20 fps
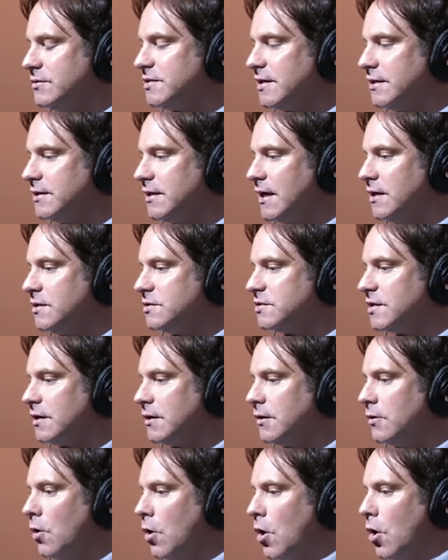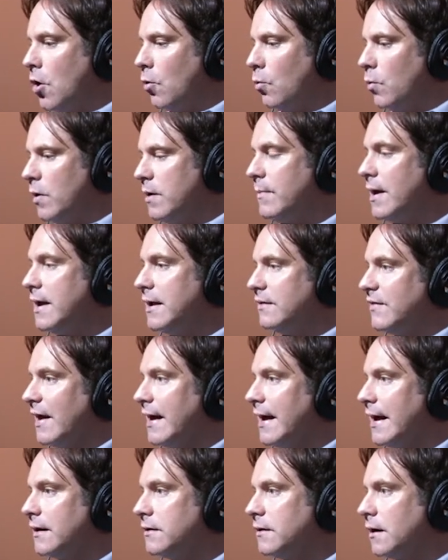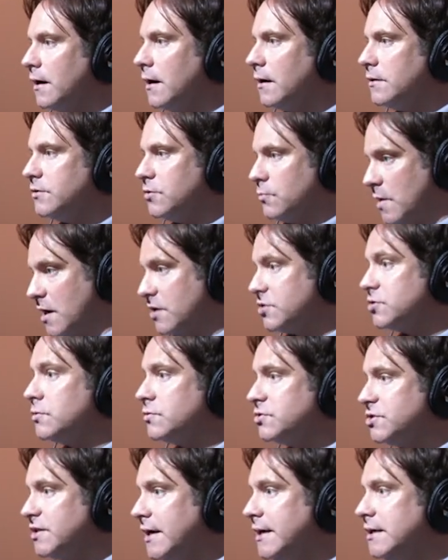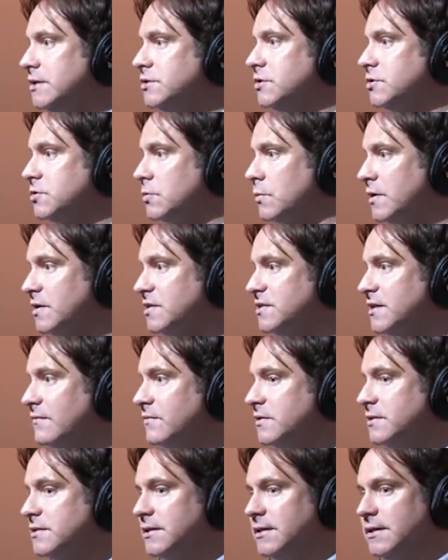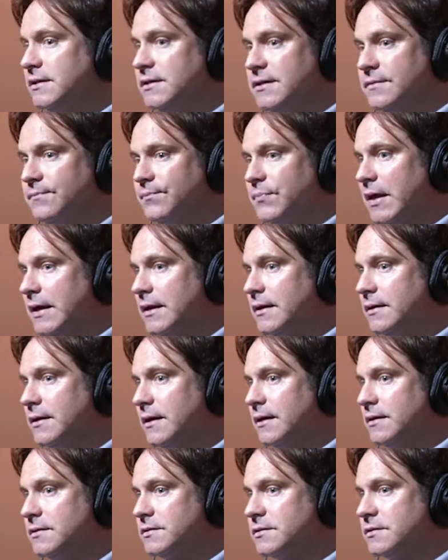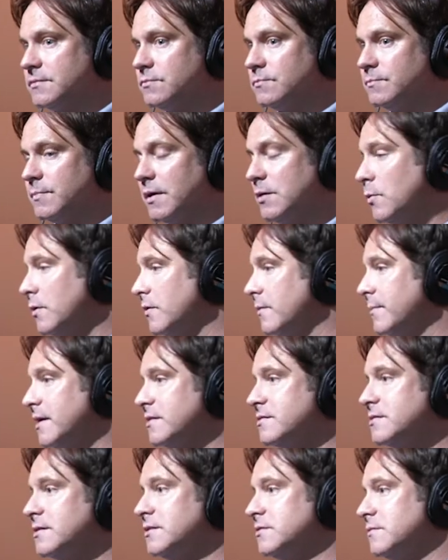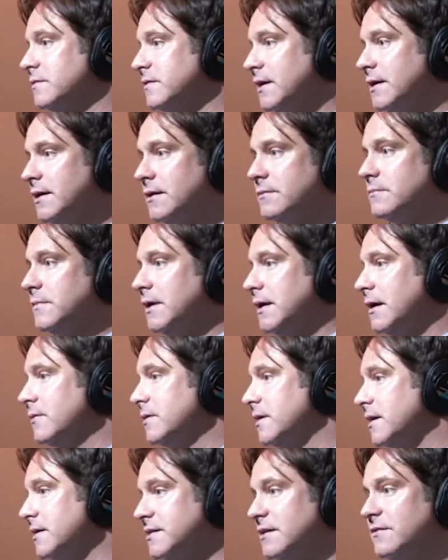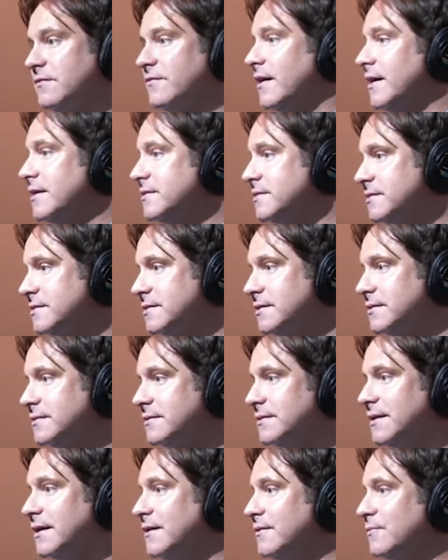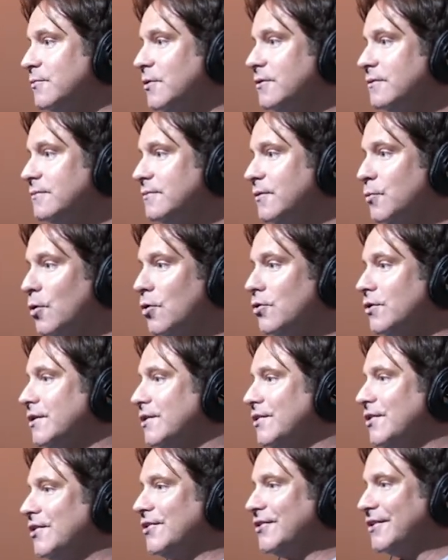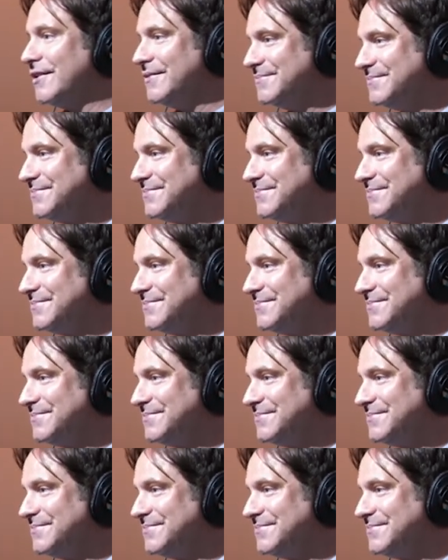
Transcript: And, and so we made that uh, directional change in 2017 and, and it's been one of the best things we did. You know, it identifies us and, you know, we're, we're rolling along.